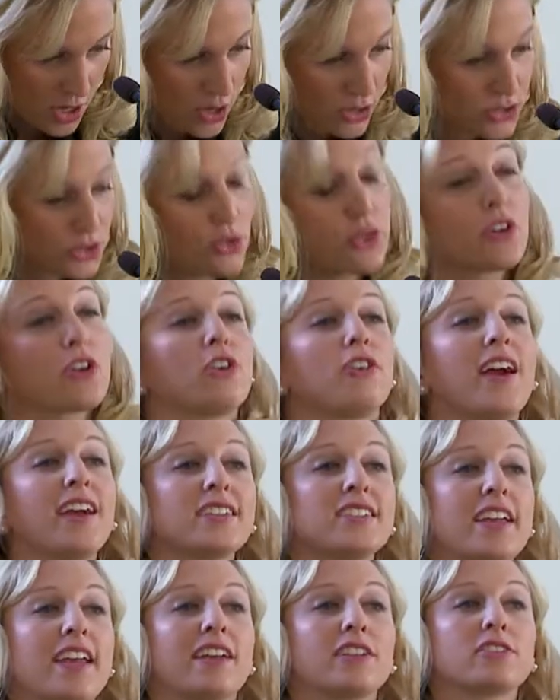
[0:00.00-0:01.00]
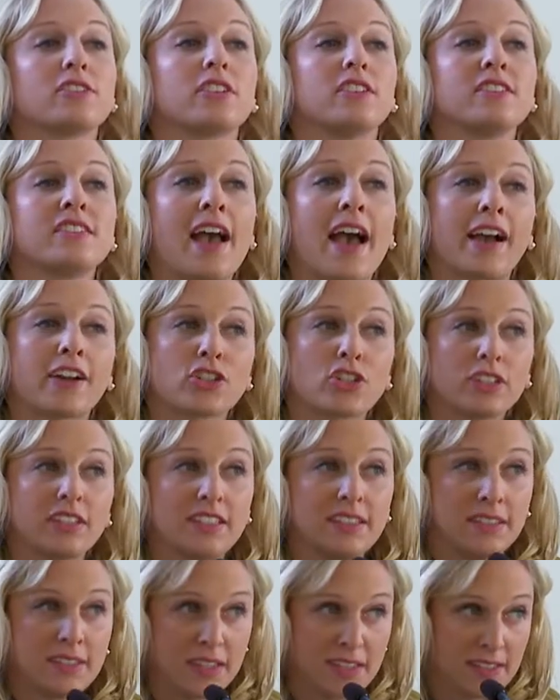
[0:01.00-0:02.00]
So the correct answer is actually
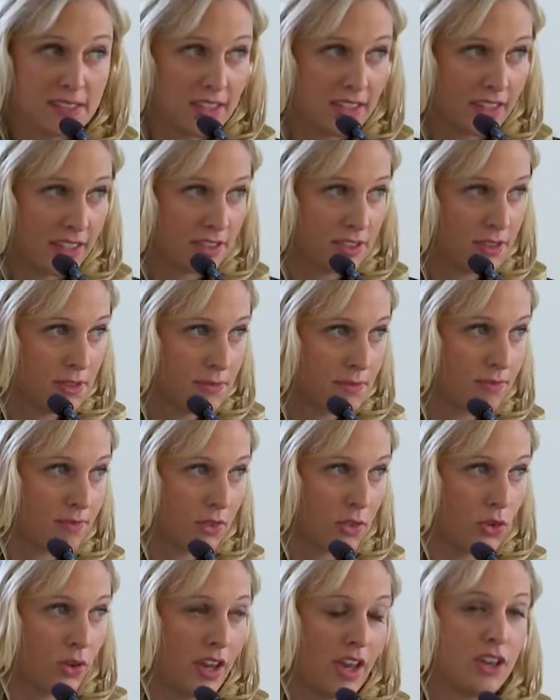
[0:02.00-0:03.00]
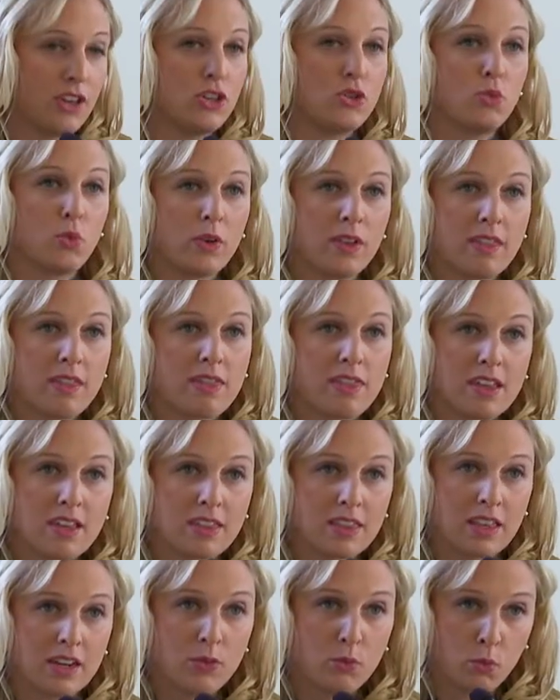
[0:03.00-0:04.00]
dizziness. Okay, you wouldn't
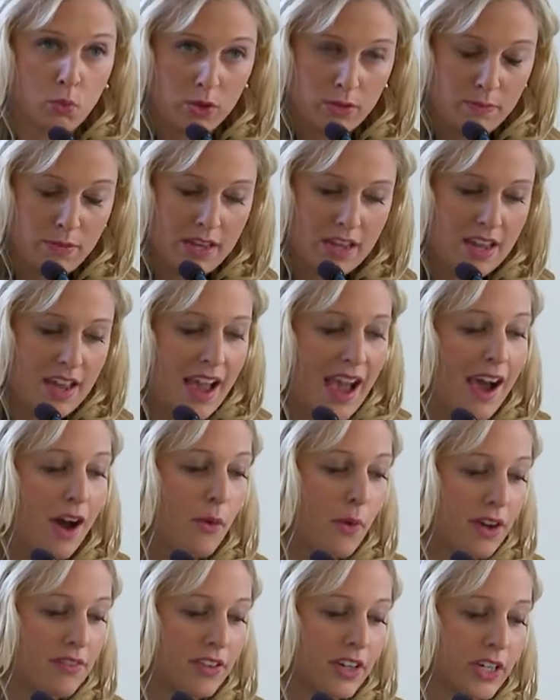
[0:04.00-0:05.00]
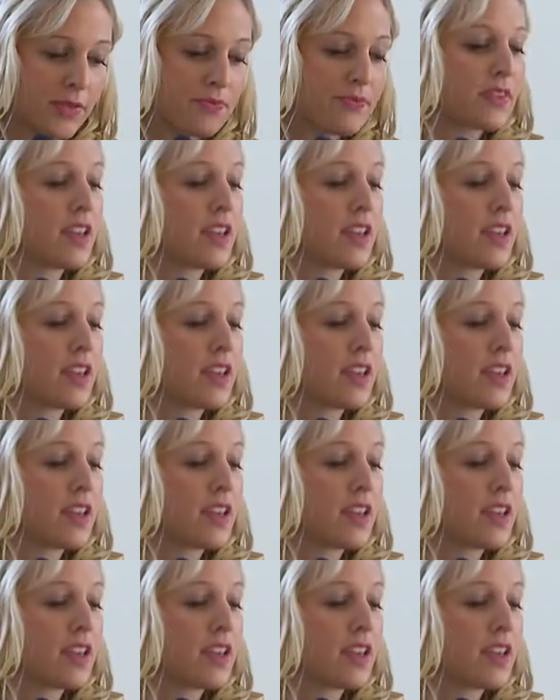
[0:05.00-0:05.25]
think that it would be. However,